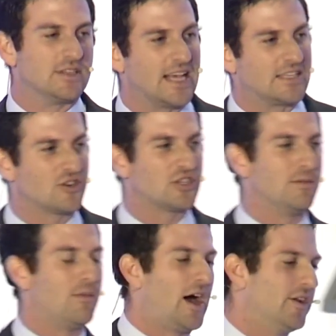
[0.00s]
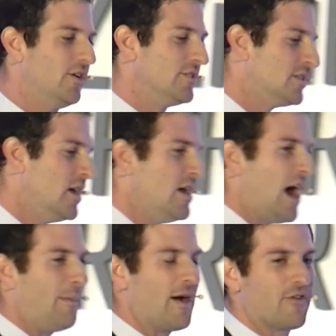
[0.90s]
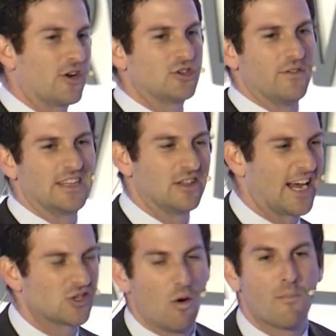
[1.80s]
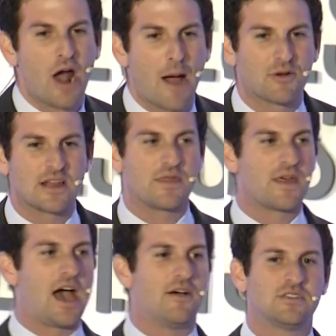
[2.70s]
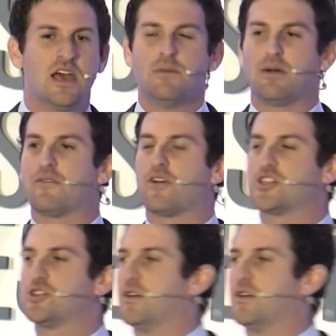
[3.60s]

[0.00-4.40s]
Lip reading: censorship models, by virtue of intellectual property theft, by virtue of